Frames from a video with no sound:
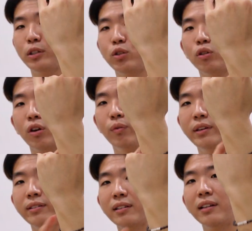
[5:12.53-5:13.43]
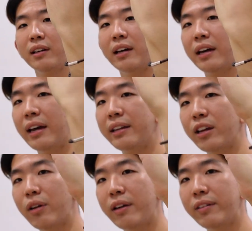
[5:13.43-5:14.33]
it through your wrist, and there
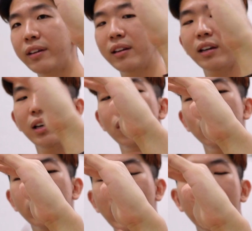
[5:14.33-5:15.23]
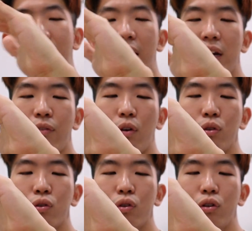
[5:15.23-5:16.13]
you have it. You can kind of
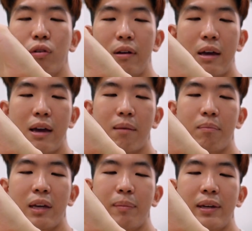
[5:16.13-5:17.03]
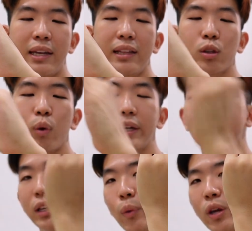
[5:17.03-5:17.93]
also maybe intertwine
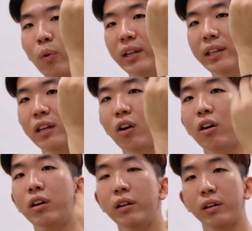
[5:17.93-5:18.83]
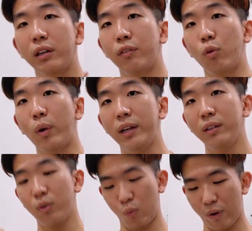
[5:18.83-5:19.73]
it the way you want it, or if you
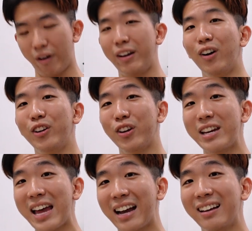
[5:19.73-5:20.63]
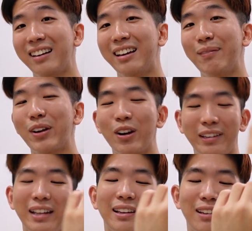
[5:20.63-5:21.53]
want, wear it on your neck
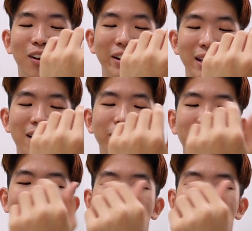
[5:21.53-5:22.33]
because it is long enough.